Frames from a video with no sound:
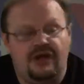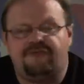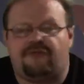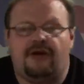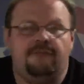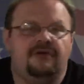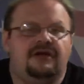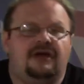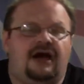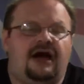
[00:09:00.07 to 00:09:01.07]
went from,
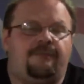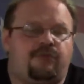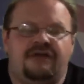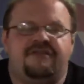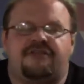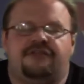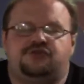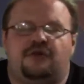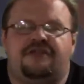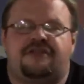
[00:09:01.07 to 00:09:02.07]
previous to the
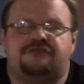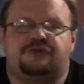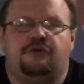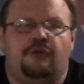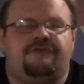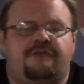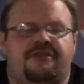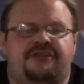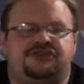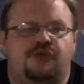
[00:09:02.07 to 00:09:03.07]
20th century, we went from a
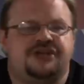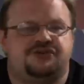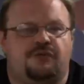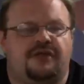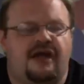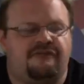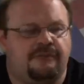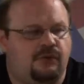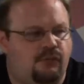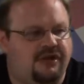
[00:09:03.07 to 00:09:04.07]
situation where the
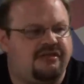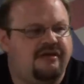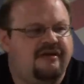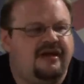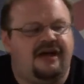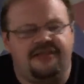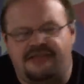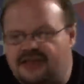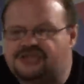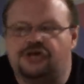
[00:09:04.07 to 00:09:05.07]
government was
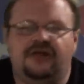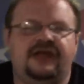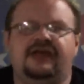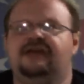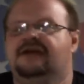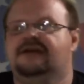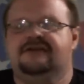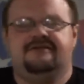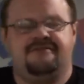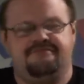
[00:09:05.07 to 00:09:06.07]
essentially
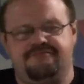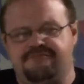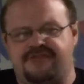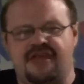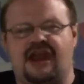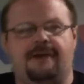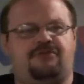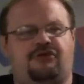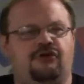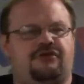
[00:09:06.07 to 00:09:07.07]
set
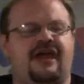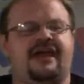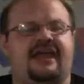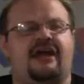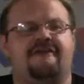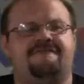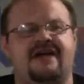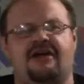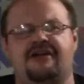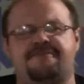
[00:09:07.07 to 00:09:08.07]
up to take care of
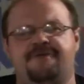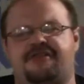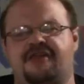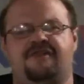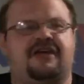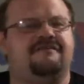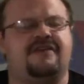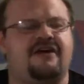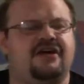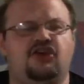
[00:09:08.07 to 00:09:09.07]
very specific and
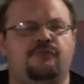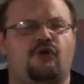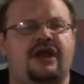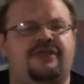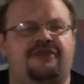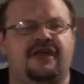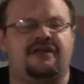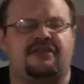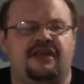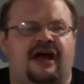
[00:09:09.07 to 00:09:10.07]
very enumerated
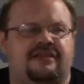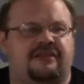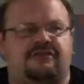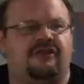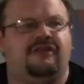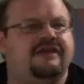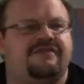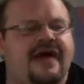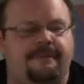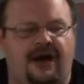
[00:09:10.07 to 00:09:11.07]
things and not to
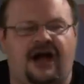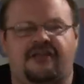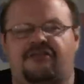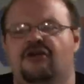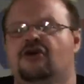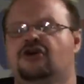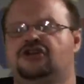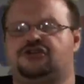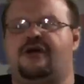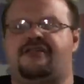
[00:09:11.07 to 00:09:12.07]
leave that box,
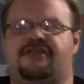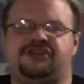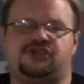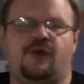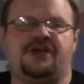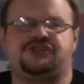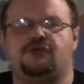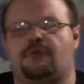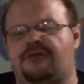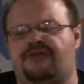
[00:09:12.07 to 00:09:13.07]
to a
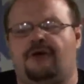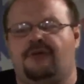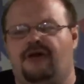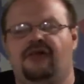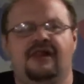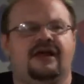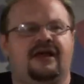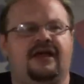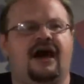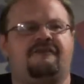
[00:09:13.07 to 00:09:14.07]
situation where we thought, well,
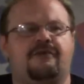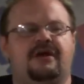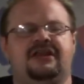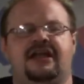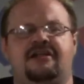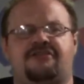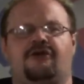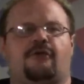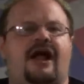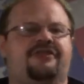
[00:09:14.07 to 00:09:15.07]
government needs
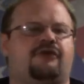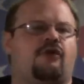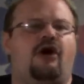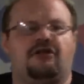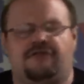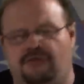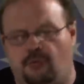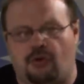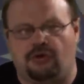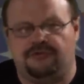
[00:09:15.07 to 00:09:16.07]
to right the wrongs of the
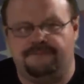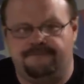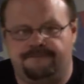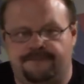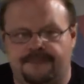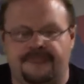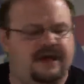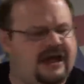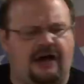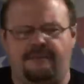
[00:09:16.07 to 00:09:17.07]
world.
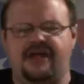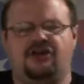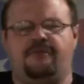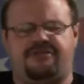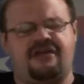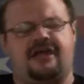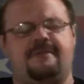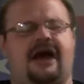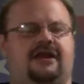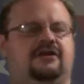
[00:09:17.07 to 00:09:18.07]
Now, make no mistake
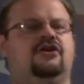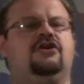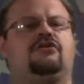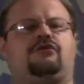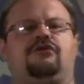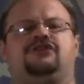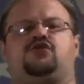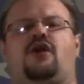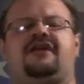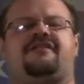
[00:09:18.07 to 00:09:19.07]
about it. Through the
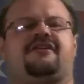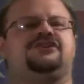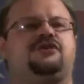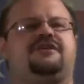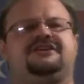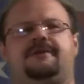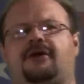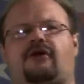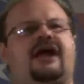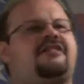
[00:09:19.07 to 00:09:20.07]
20th century, the
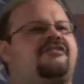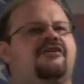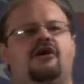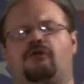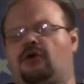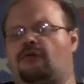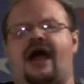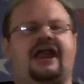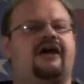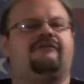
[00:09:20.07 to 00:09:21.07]
Democrats were
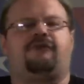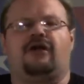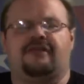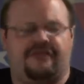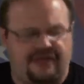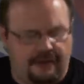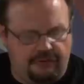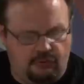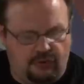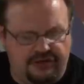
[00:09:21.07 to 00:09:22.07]
right out in front of it. They
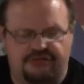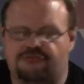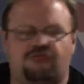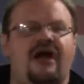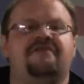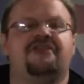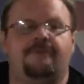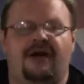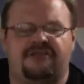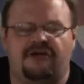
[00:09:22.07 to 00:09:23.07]
were the ones driving the
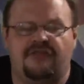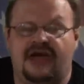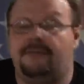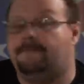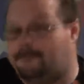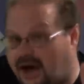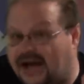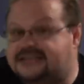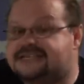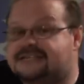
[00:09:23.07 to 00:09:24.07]
bus on that.
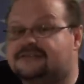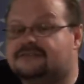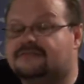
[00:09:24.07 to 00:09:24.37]
But